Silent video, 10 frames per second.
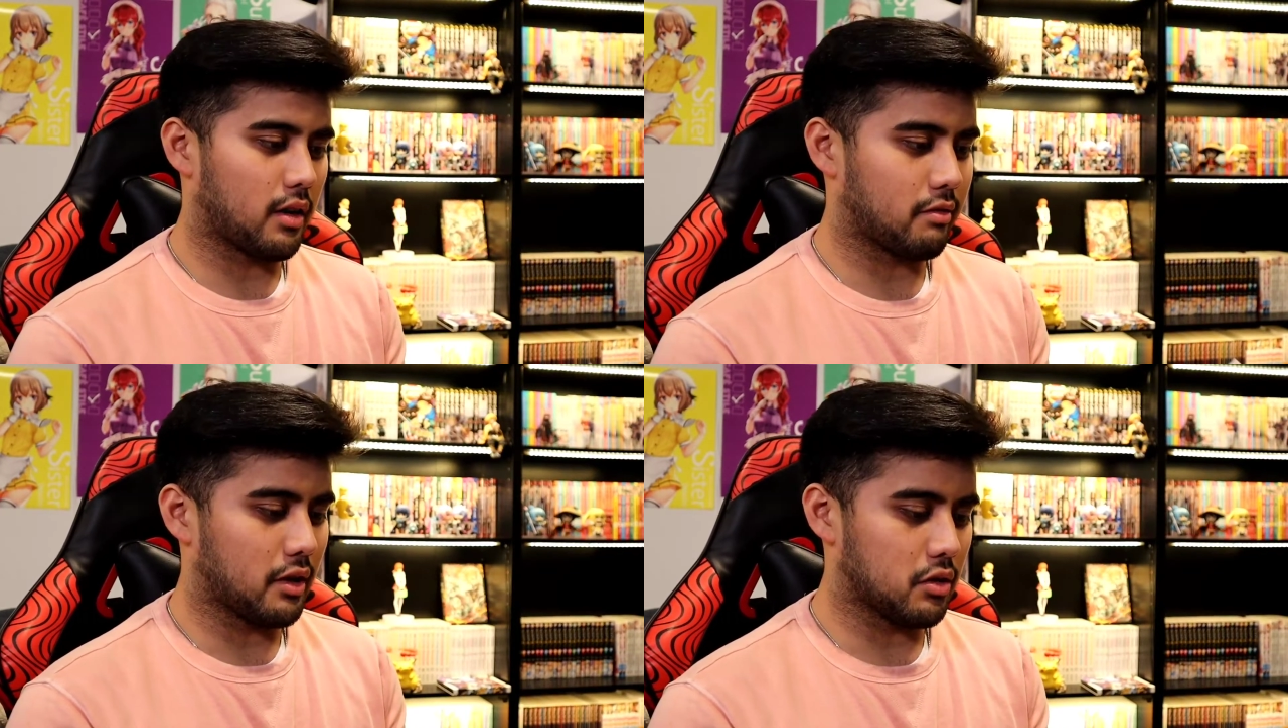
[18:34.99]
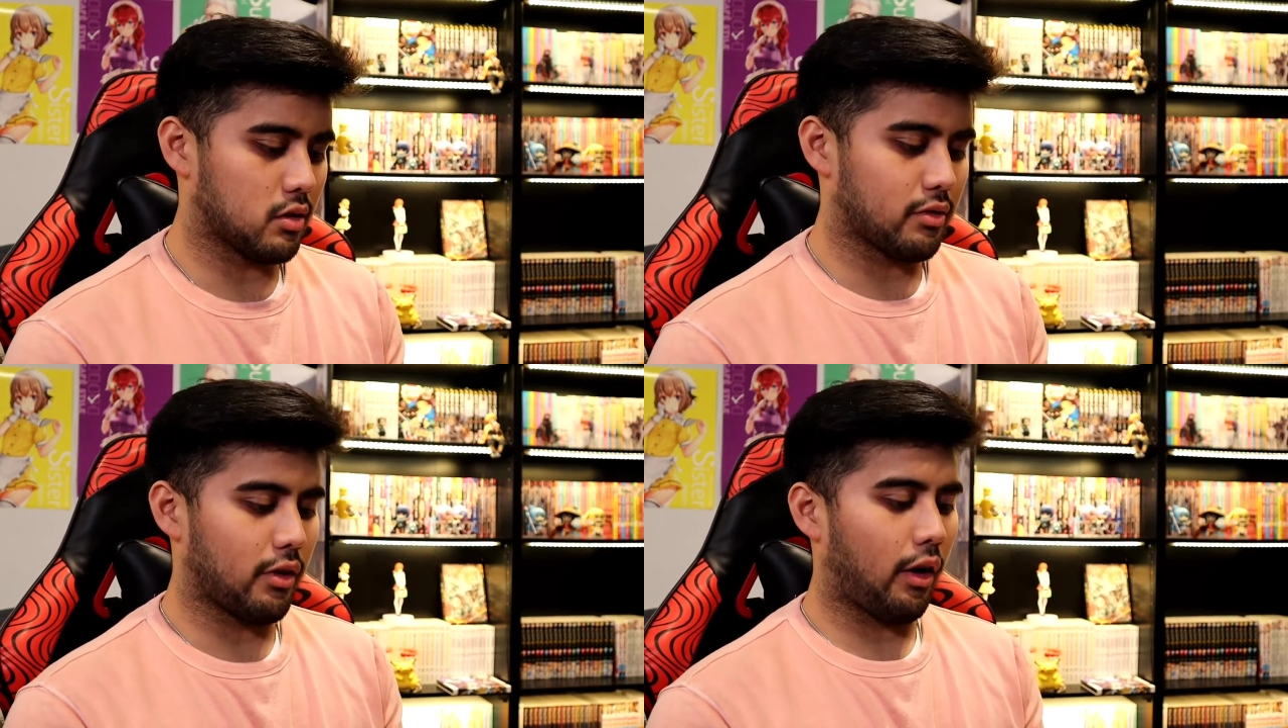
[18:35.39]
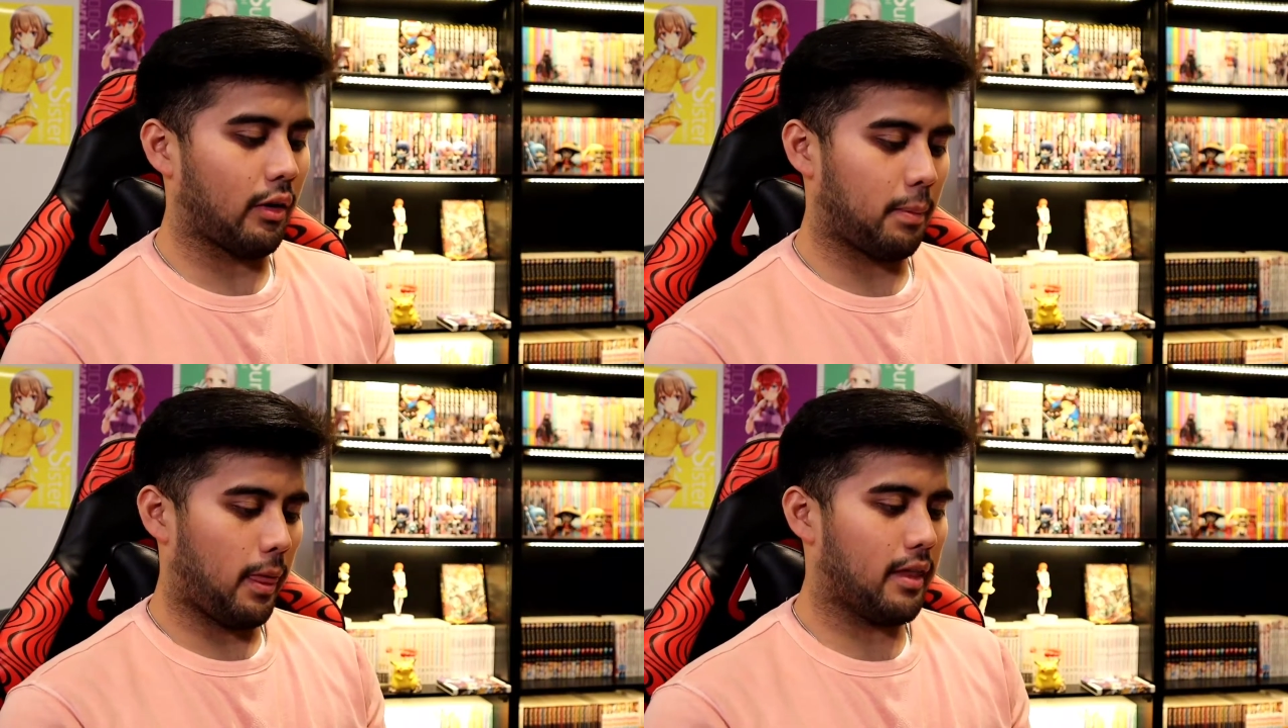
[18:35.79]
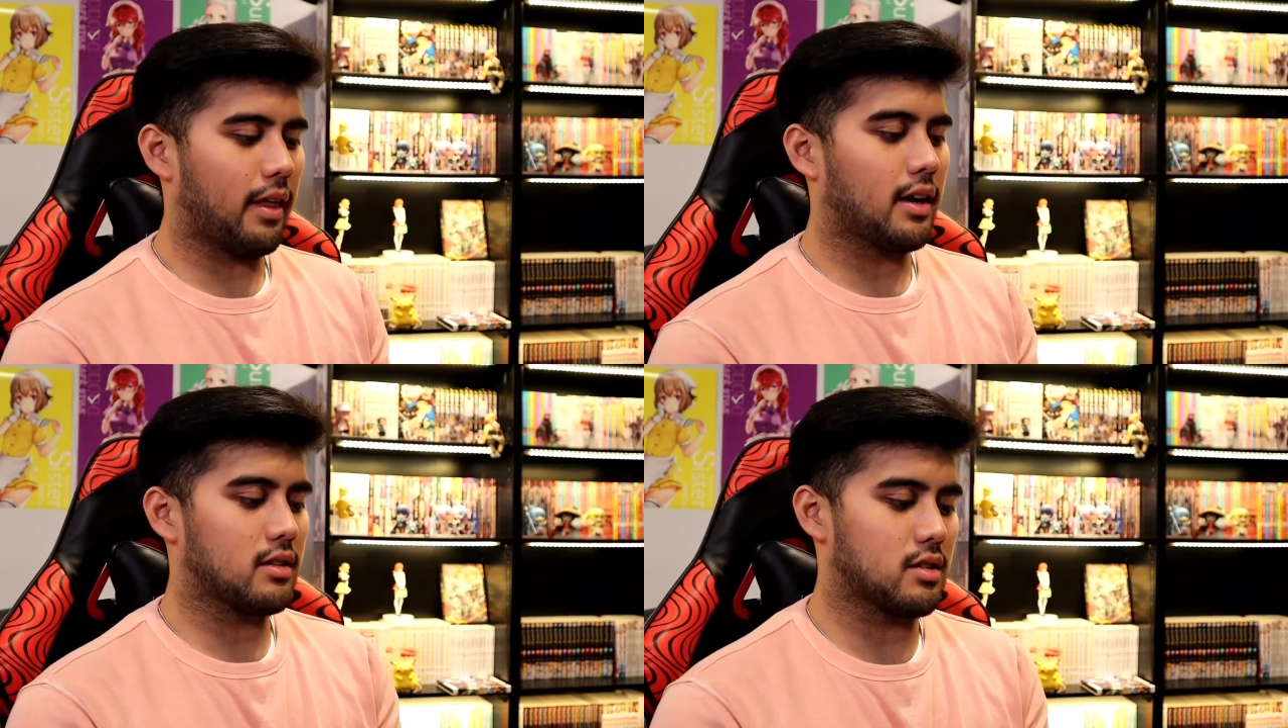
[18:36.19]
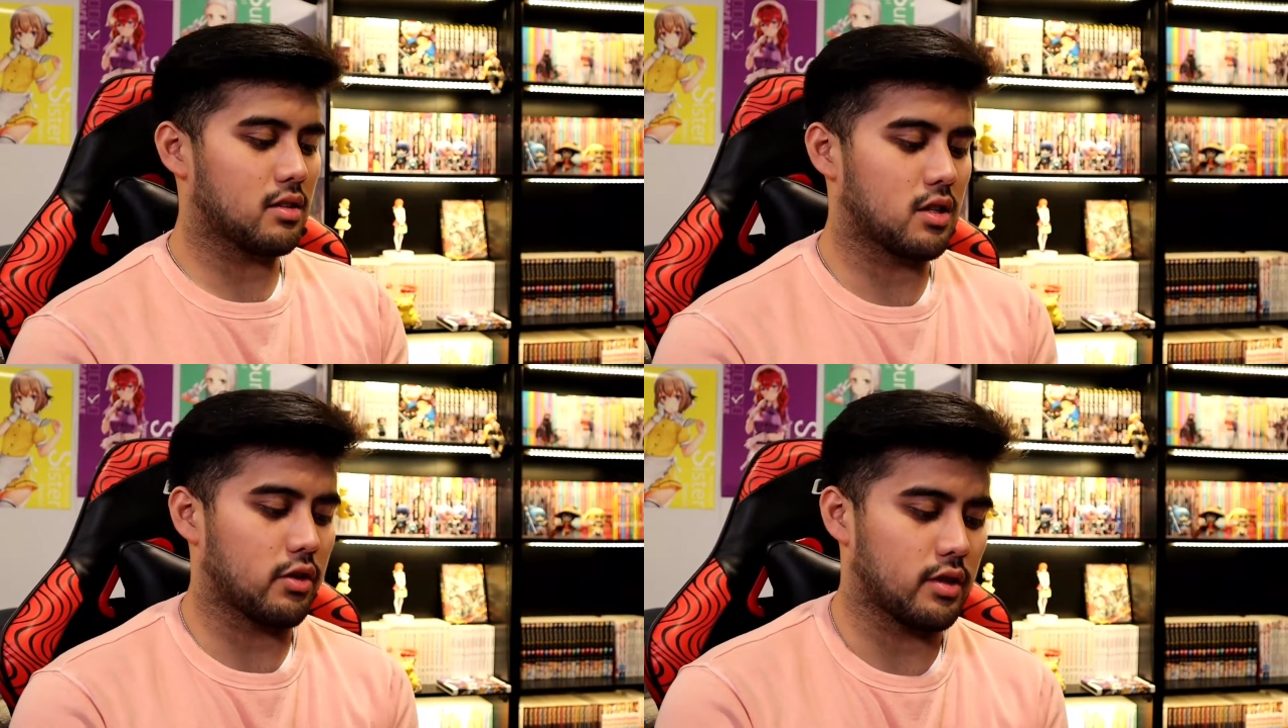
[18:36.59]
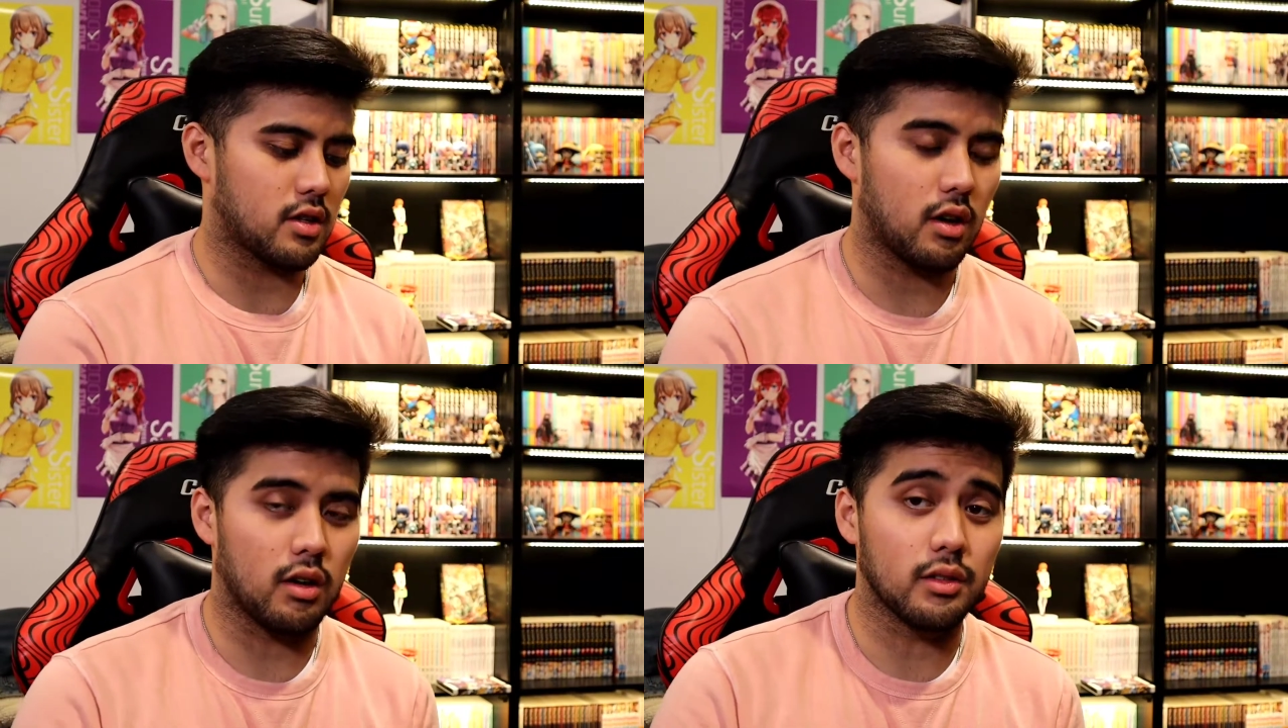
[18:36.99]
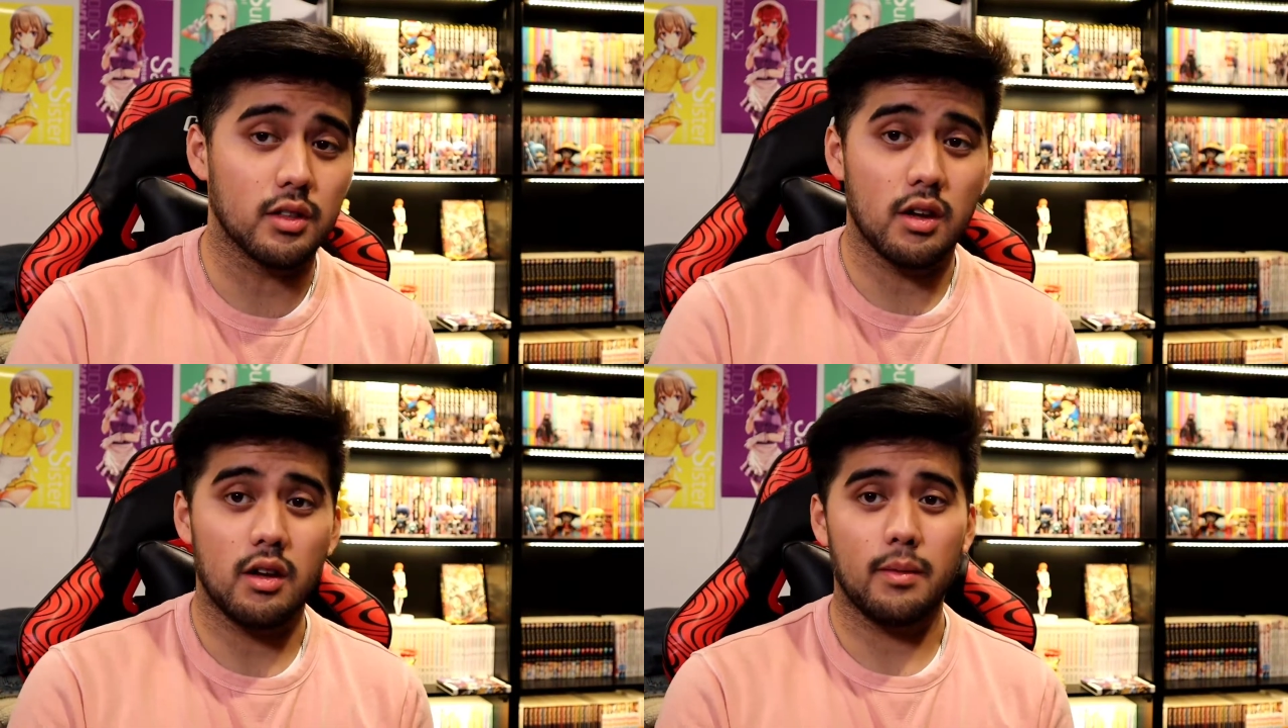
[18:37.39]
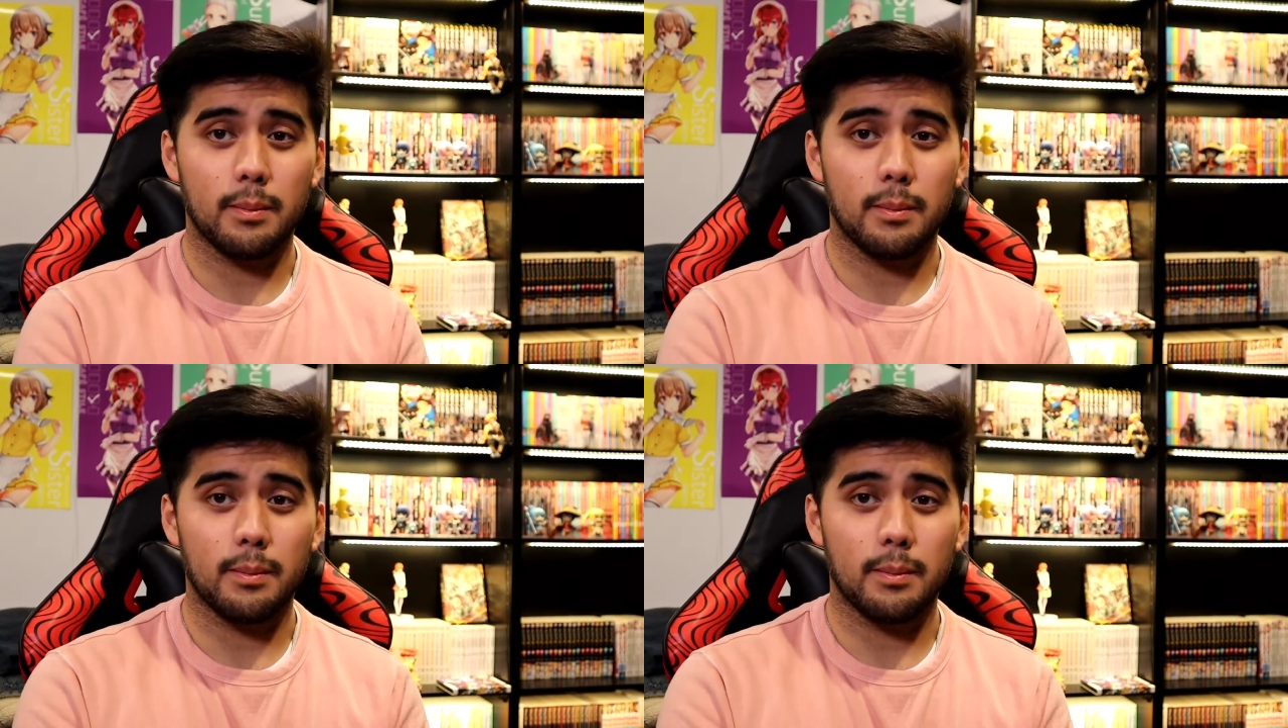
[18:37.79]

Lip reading: that I've read so far, and that is the series called